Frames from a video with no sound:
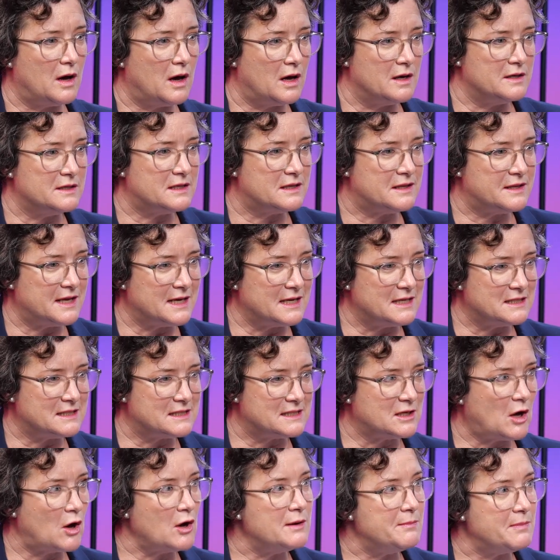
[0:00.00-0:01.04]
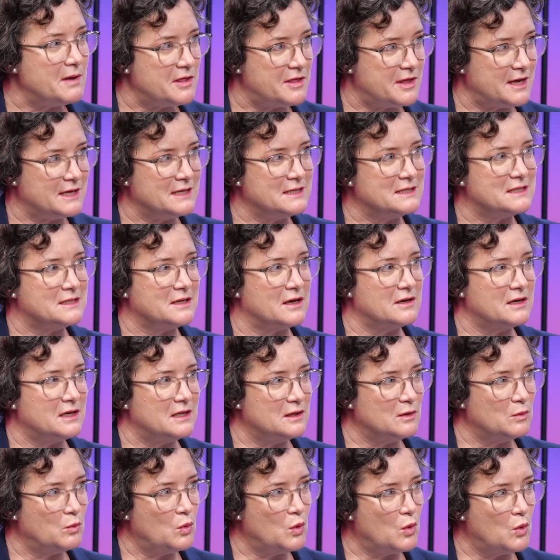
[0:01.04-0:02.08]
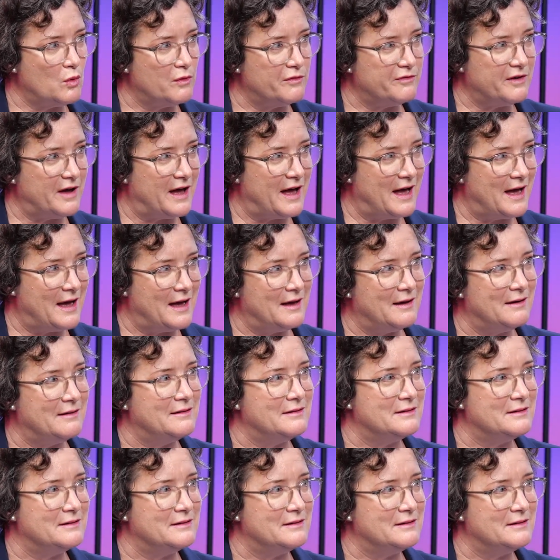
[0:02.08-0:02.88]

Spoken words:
cyber things done in the warfare